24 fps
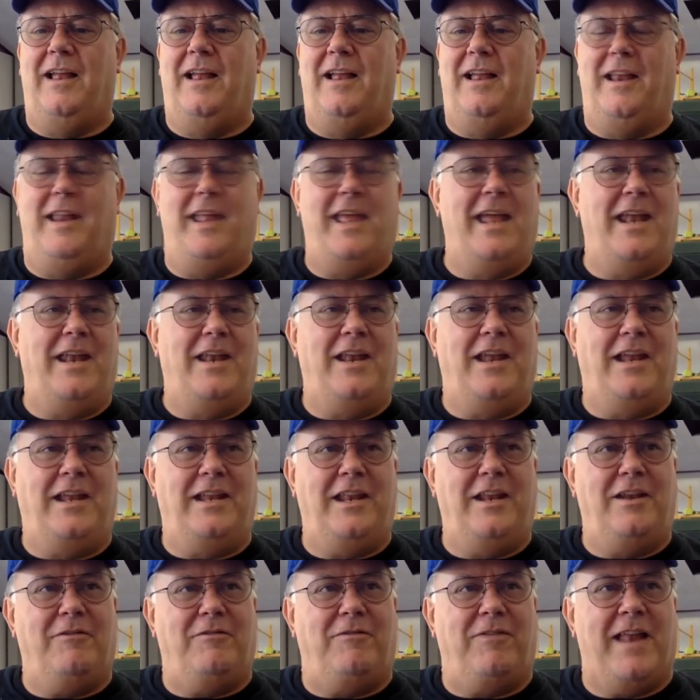And he
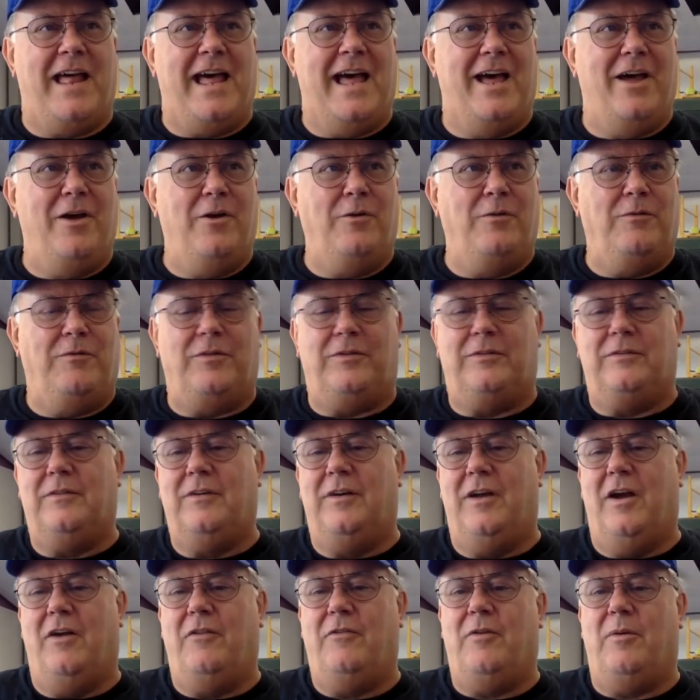did the flyover
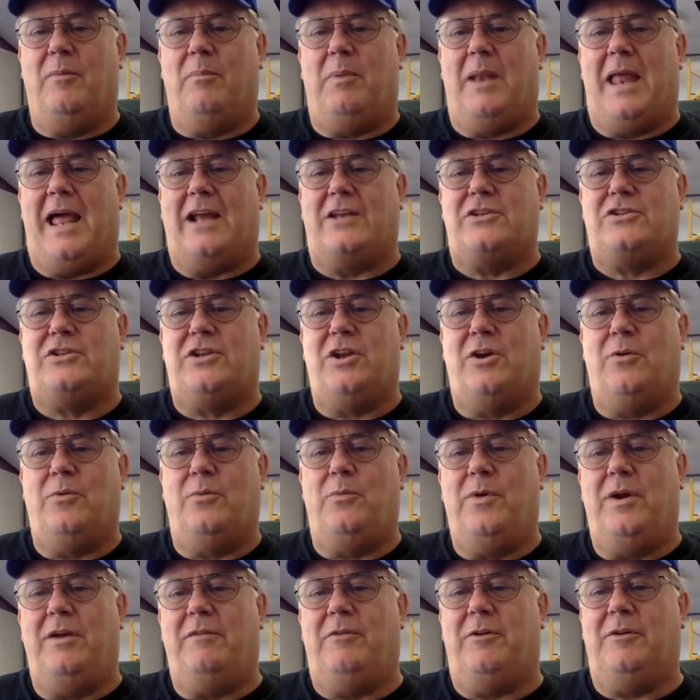over the
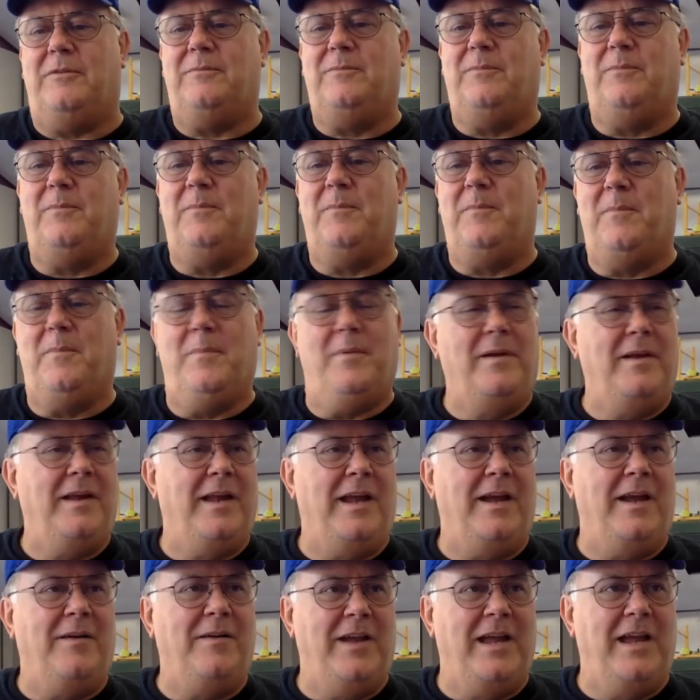Blackstone River.
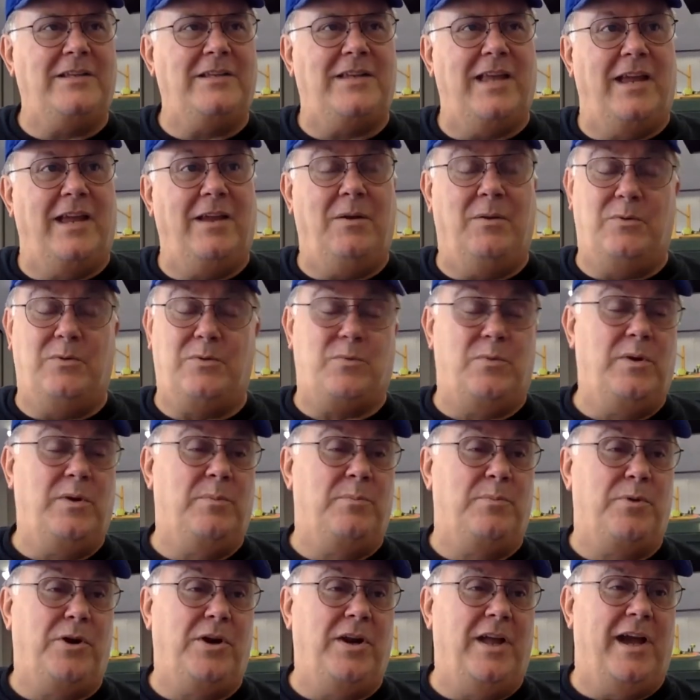Yeah, it was real
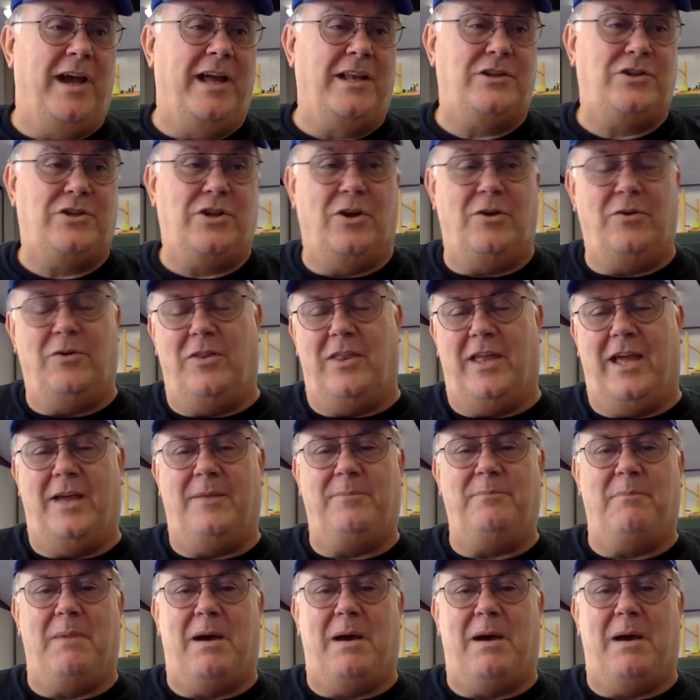pretty. I'd show you that.